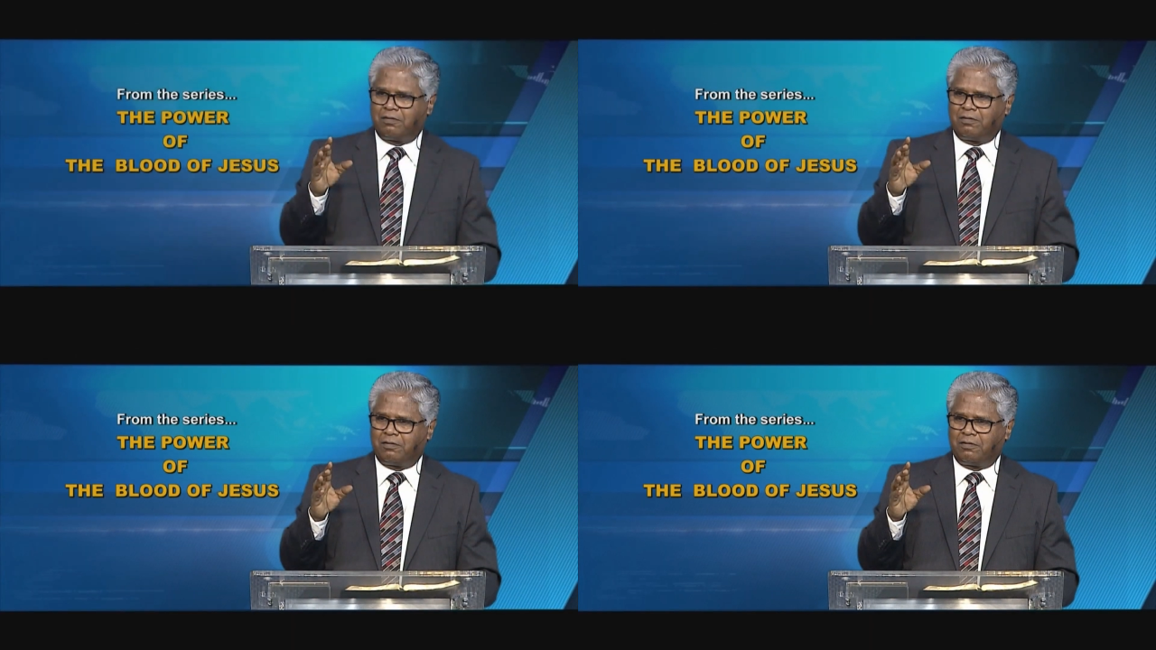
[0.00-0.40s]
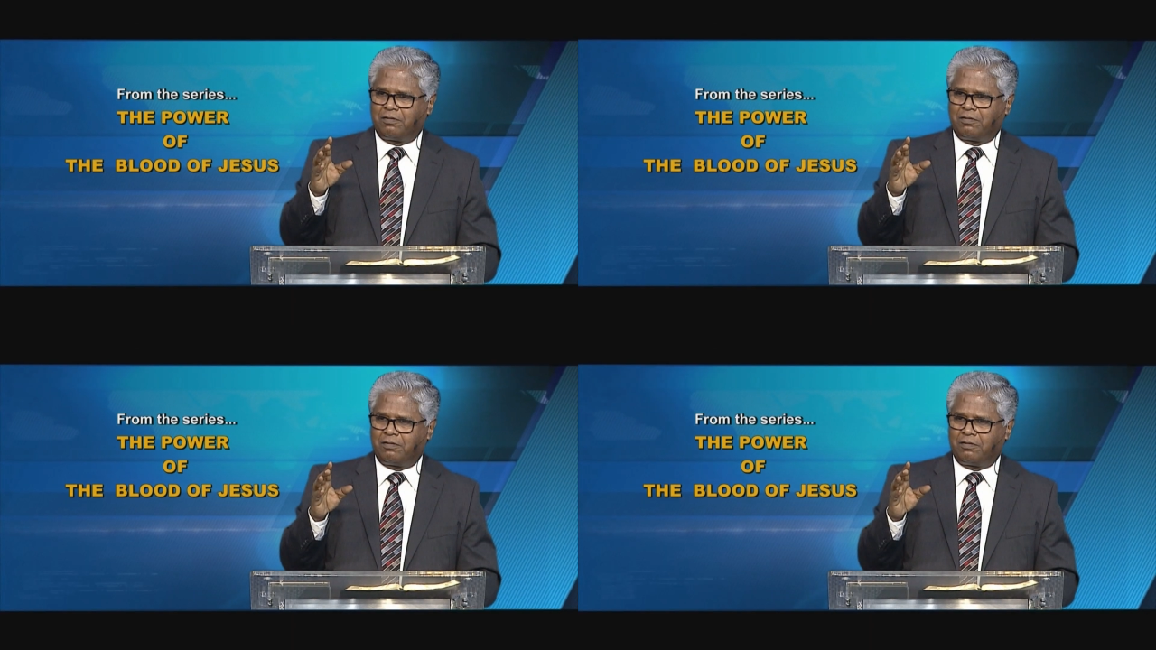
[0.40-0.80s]

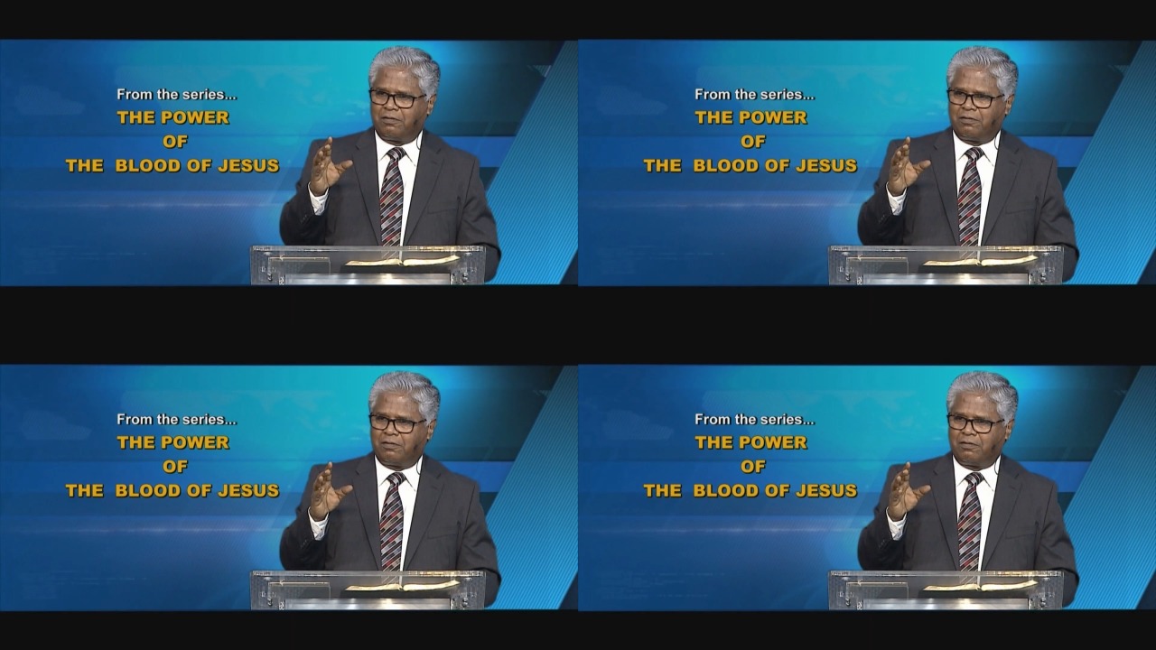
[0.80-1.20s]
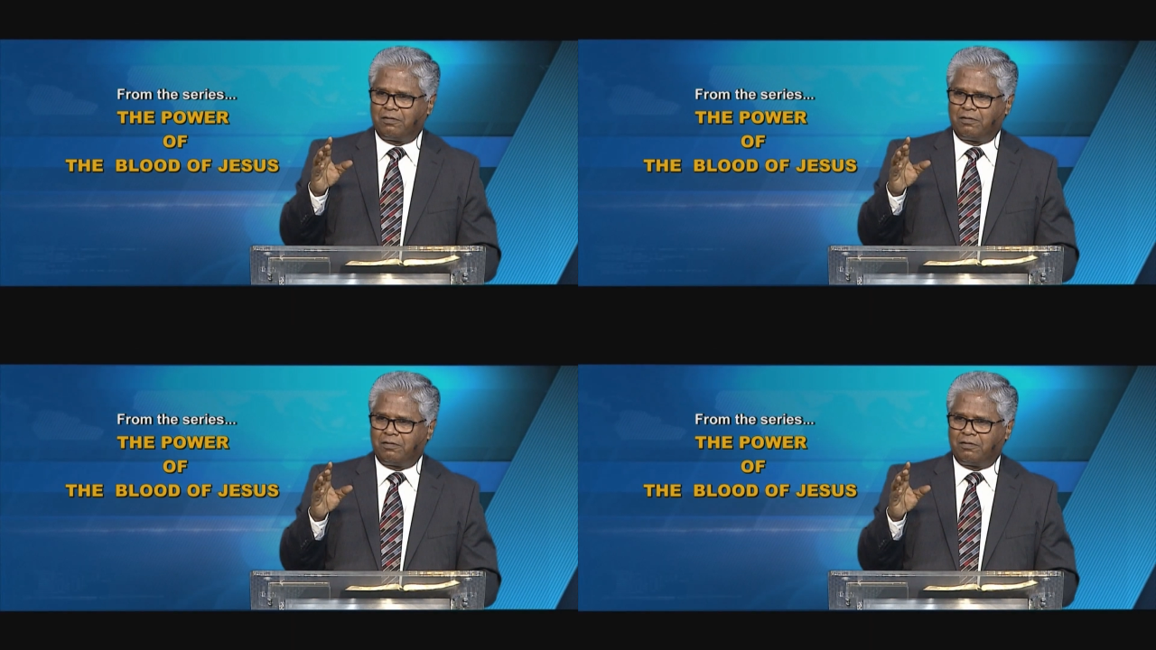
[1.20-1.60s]

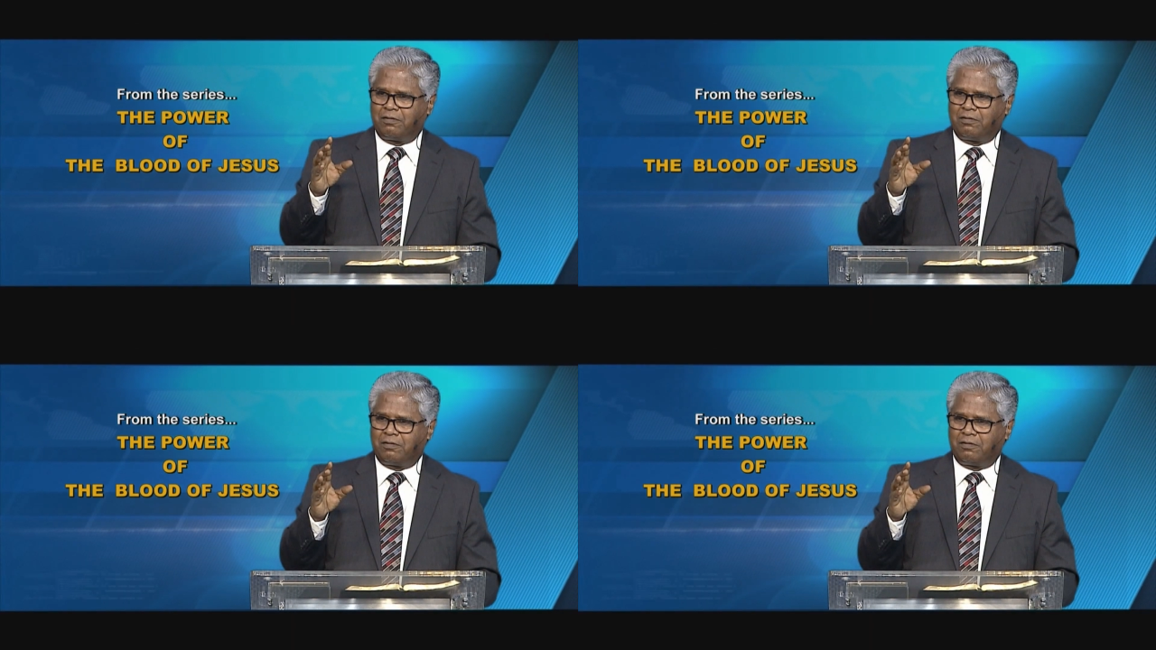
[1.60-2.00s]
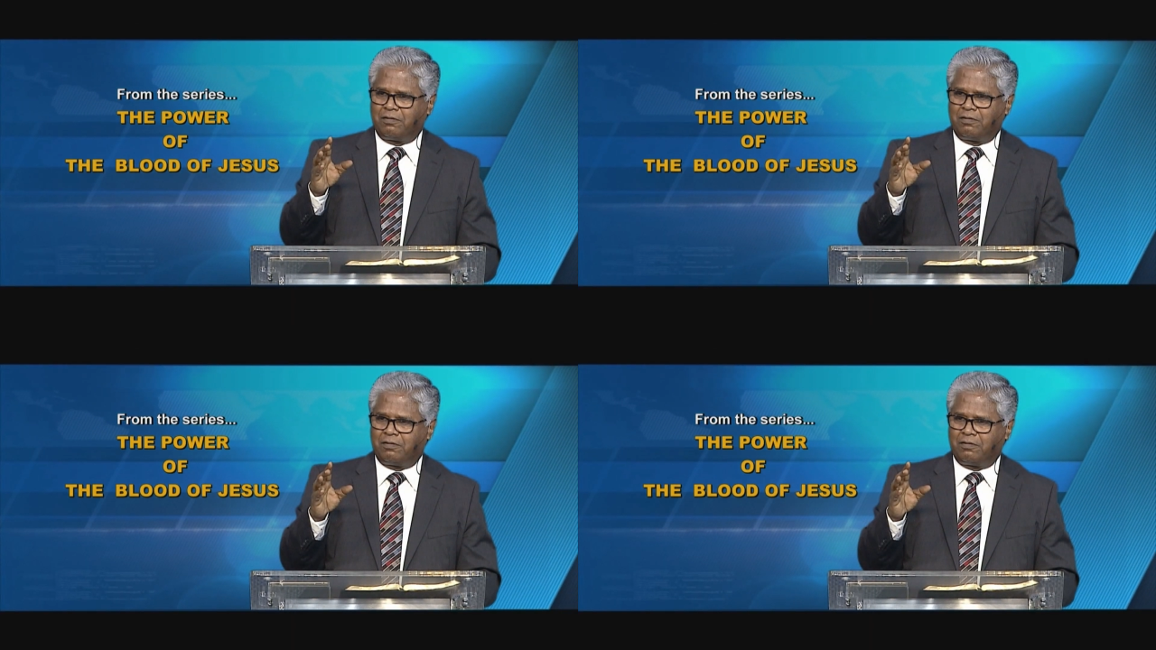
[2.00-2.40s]

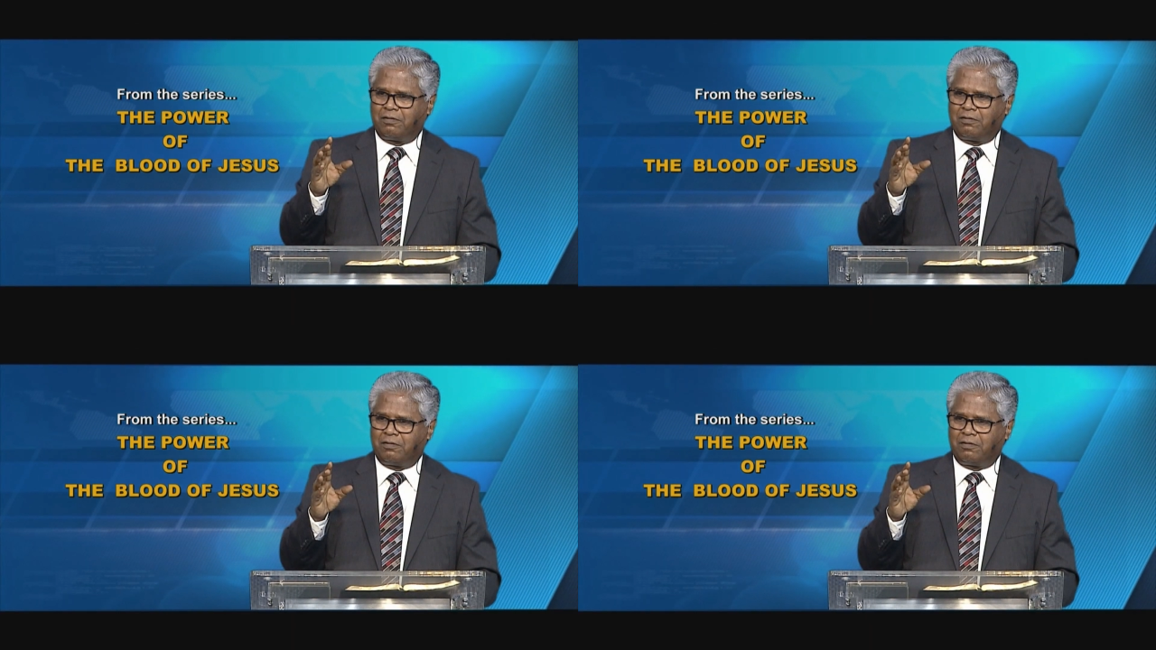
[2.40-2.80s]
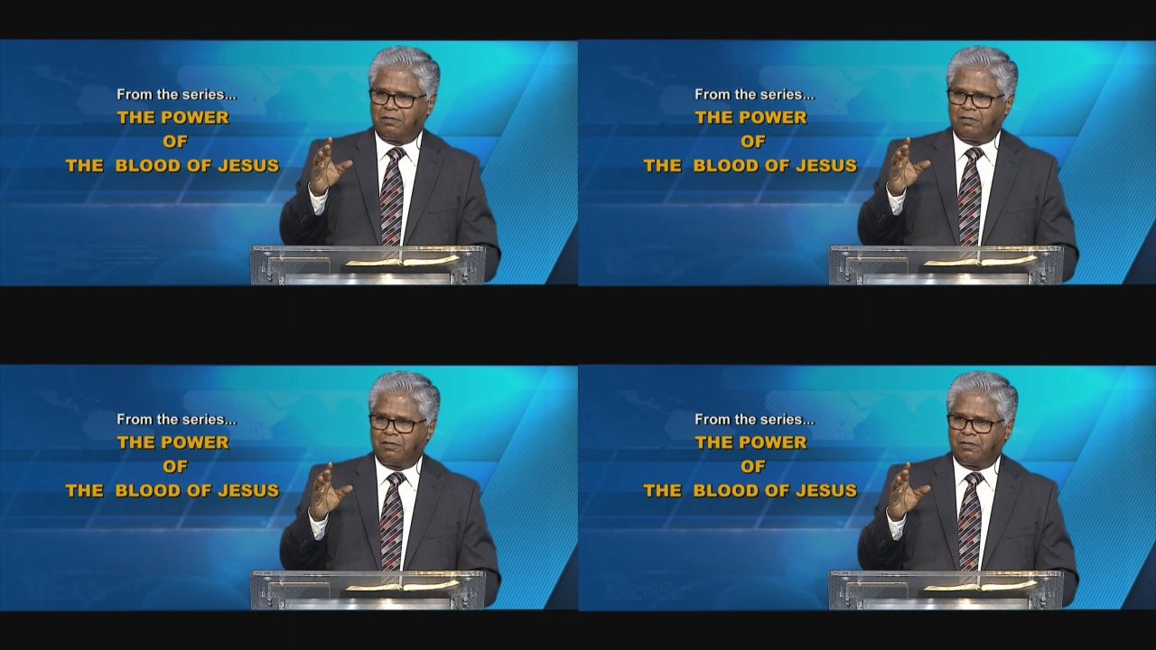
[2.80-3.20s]

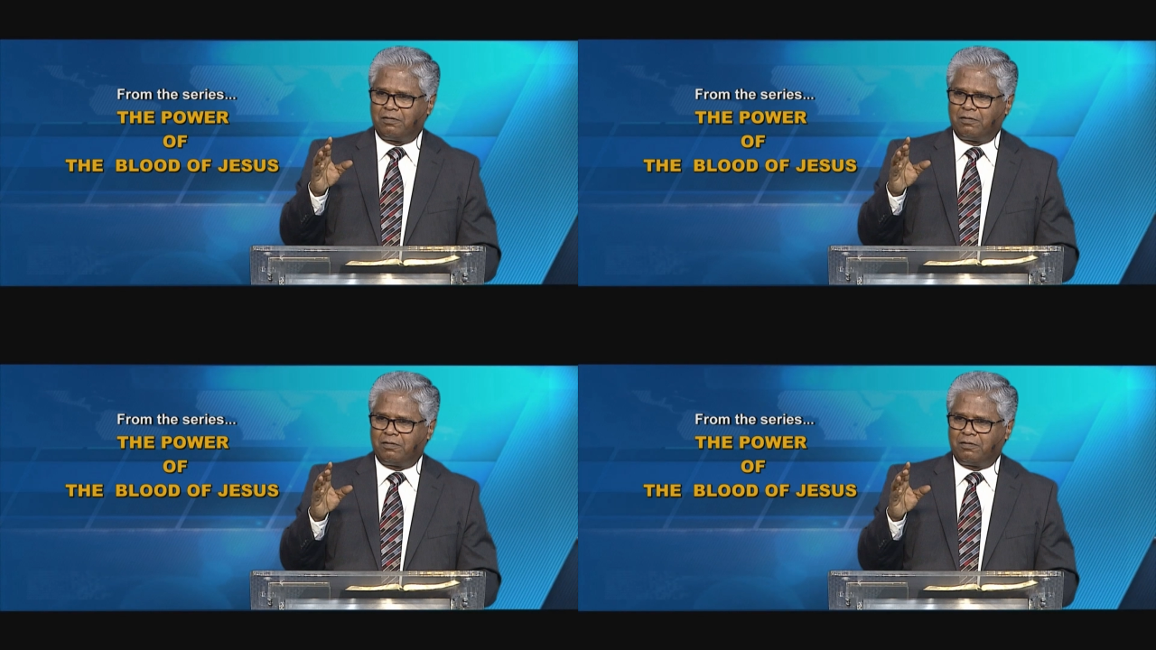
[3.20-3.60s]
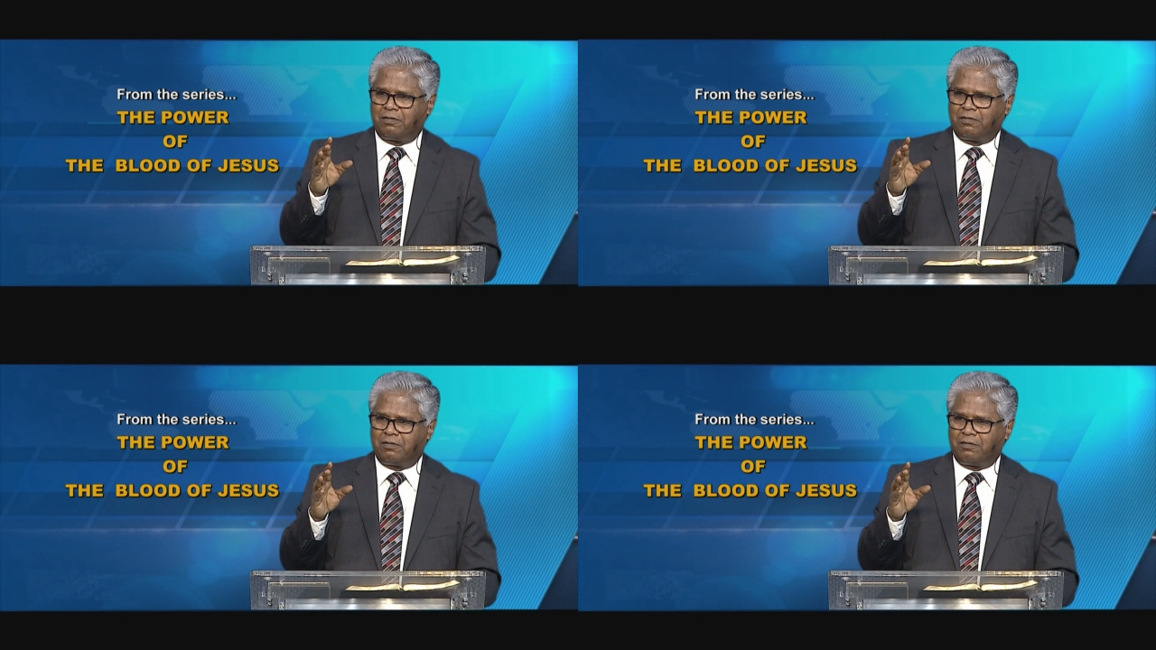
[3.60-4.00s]

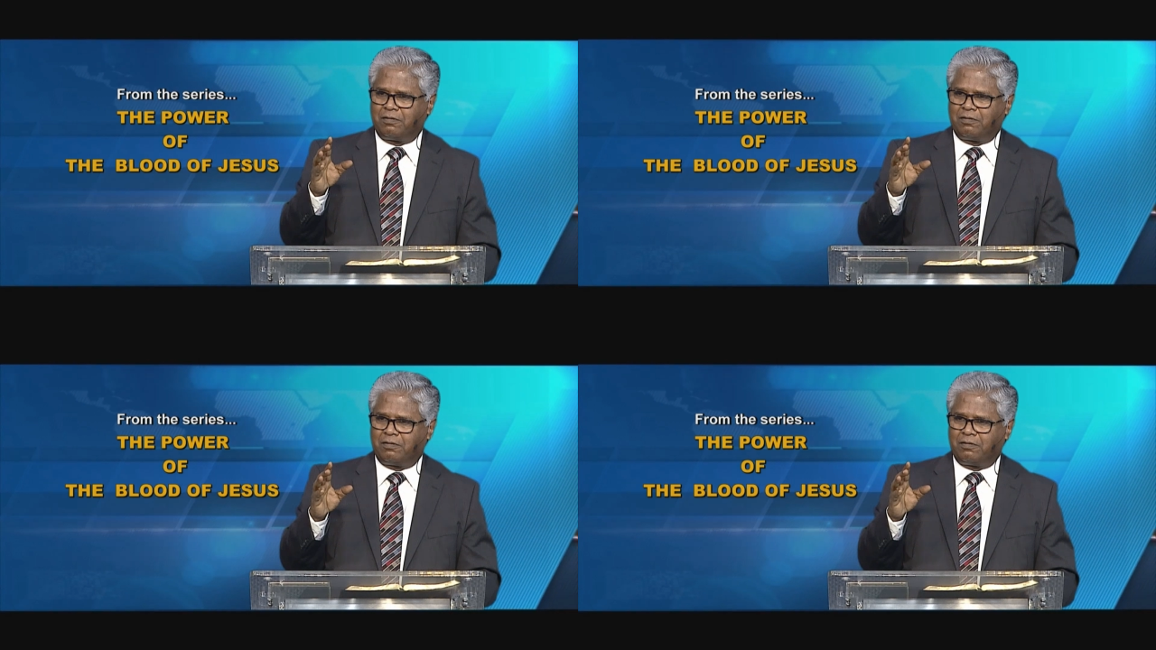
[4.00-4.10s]
[no speech]